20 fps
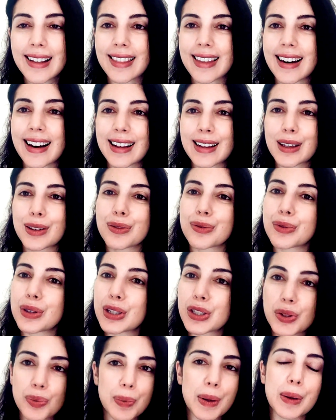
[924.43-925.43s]
that I can
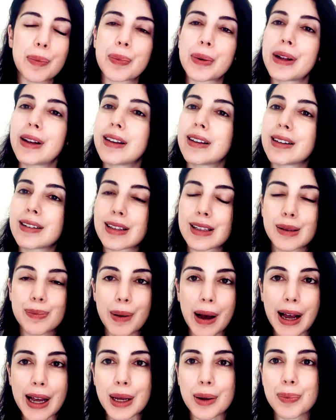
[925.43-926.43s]
reach people and
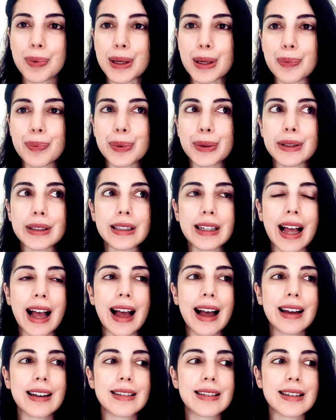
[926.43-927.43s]
inspire people.
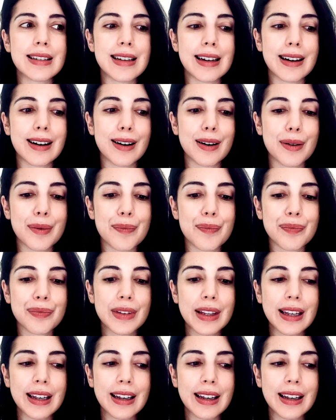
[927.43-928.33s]
And I